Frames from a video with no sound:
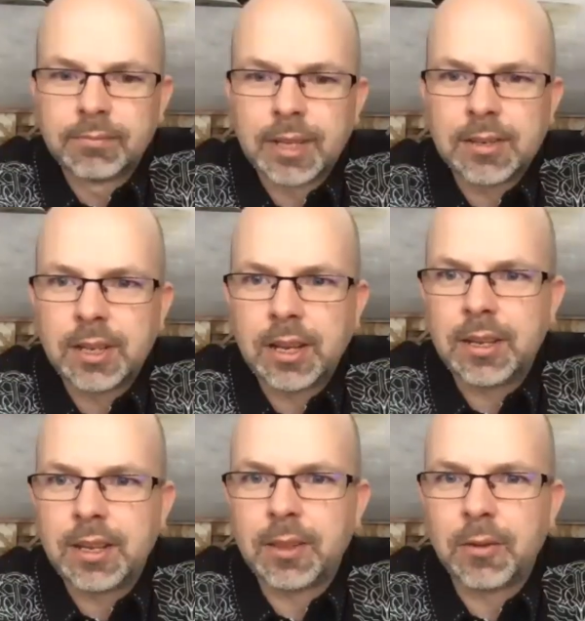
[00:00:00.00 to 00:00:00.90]
I see a
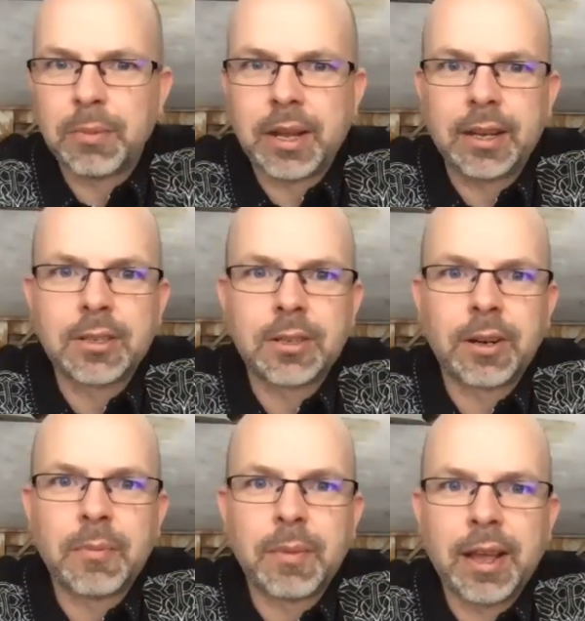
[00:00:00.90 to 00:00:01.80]
yellow box
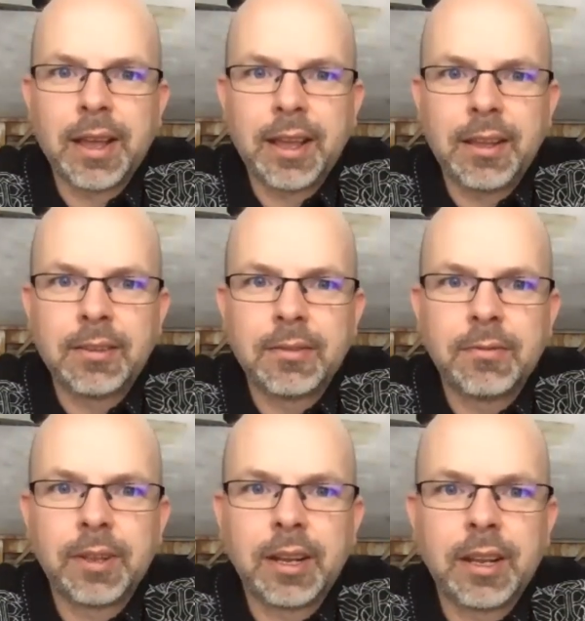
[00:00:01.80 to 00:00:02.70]
around my
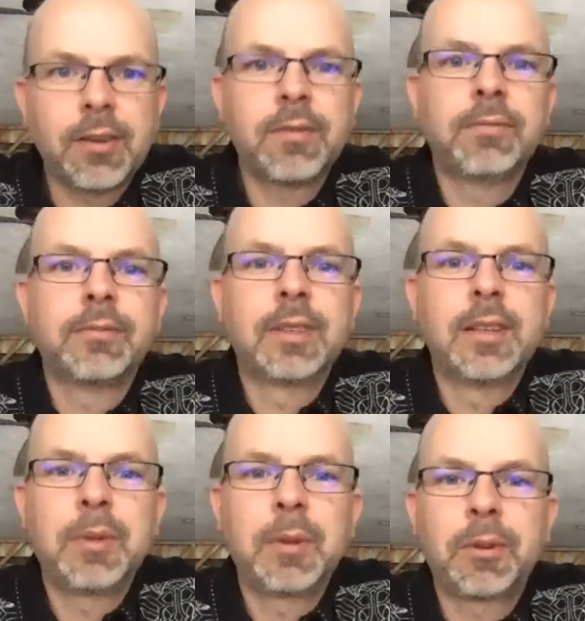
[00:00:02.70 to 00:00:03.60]
video.
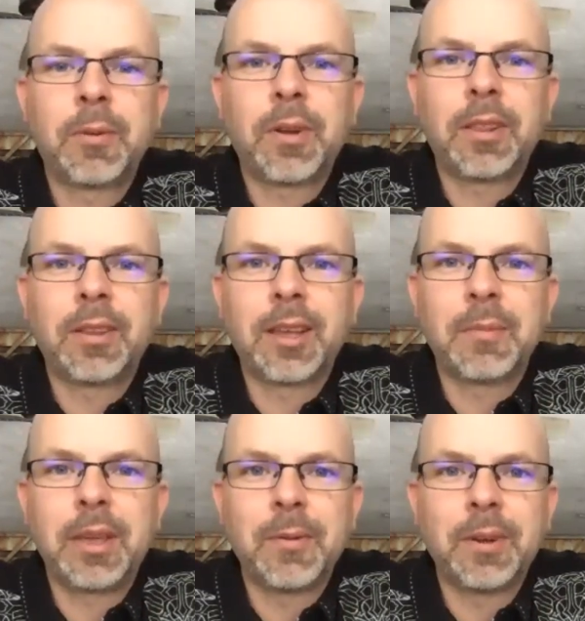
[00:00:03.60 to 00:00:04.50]
People don't want to look at
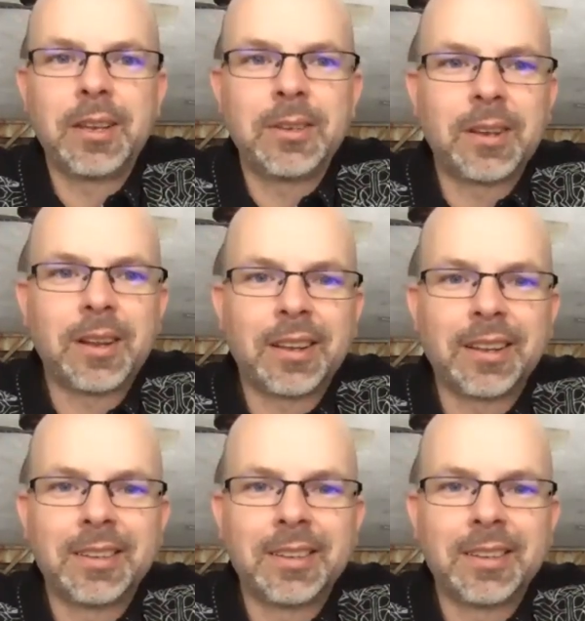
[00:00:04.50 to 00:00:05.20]
me when he's talking.